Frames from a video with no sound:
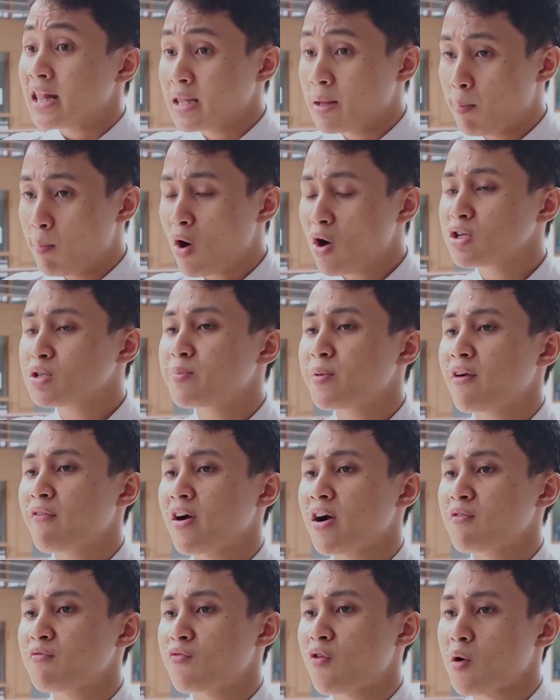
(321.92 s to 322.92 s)
the most
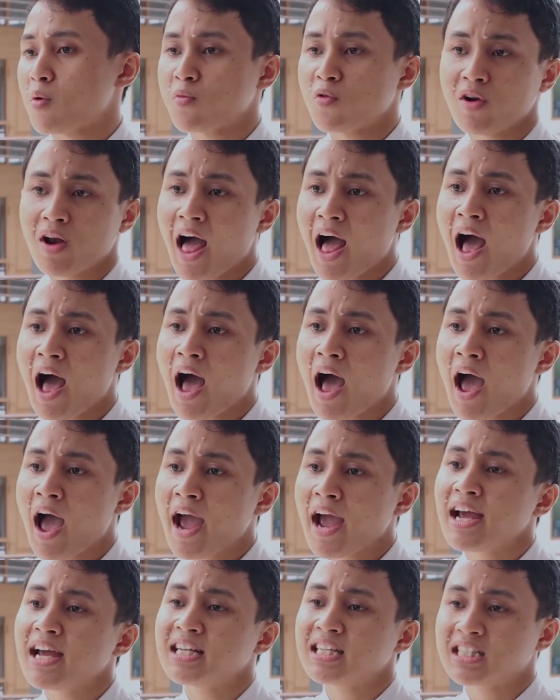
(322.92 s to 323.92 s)
preferred formula
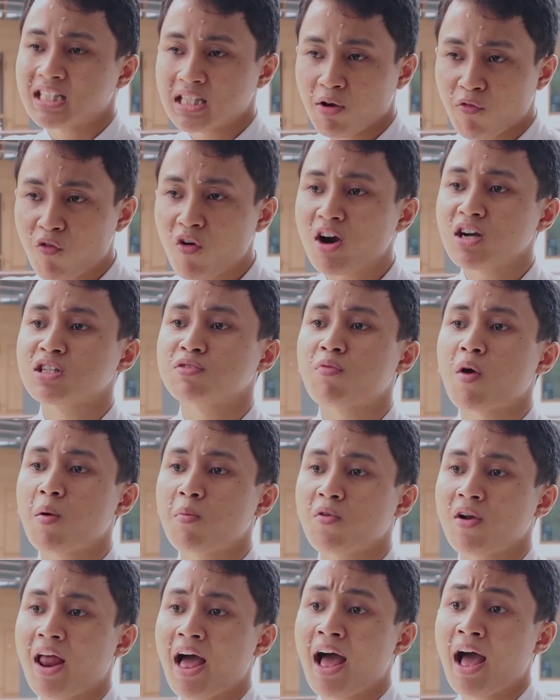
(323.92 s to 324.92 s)
is the first
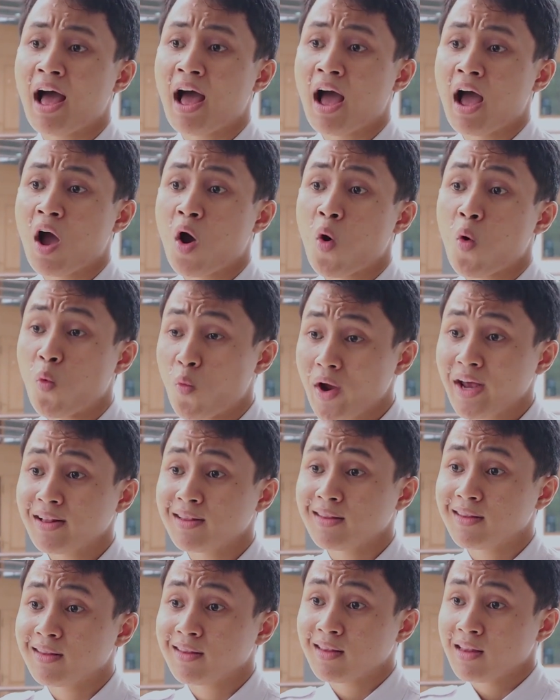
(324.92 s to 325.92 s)
formula with
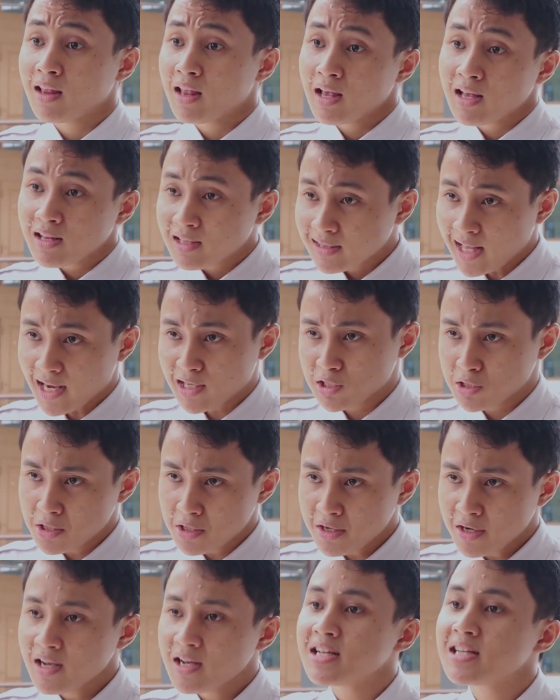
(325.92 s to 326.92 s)

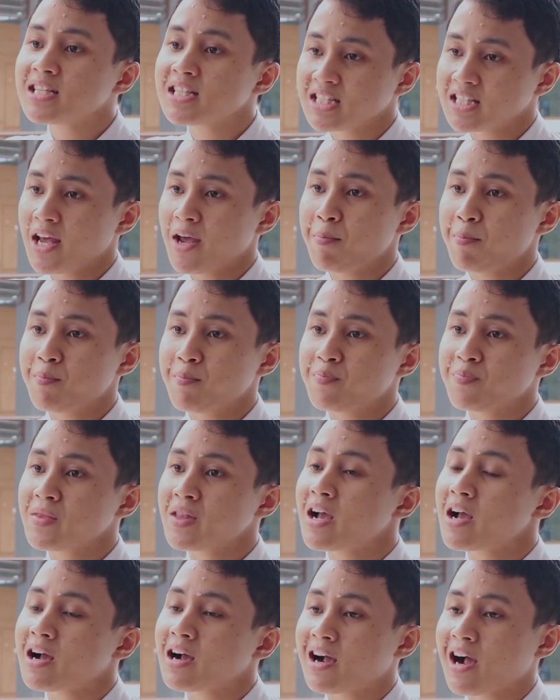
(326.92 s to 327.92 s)
texture, shape,
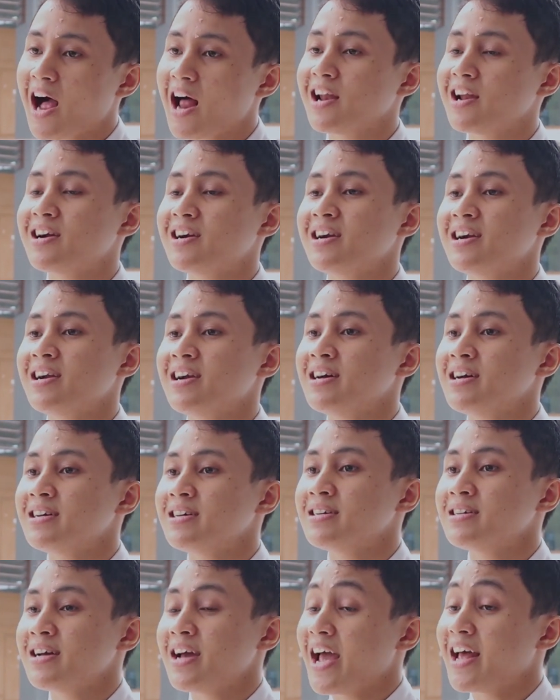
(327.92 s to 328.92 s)
color,
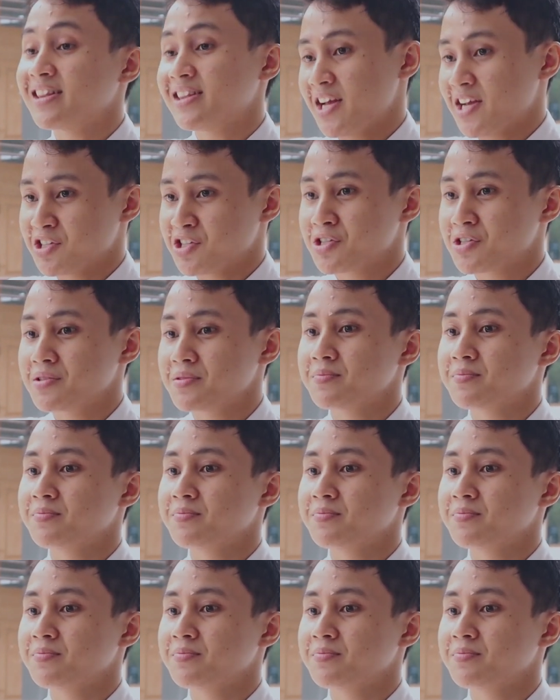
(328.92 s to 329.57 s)
and taste.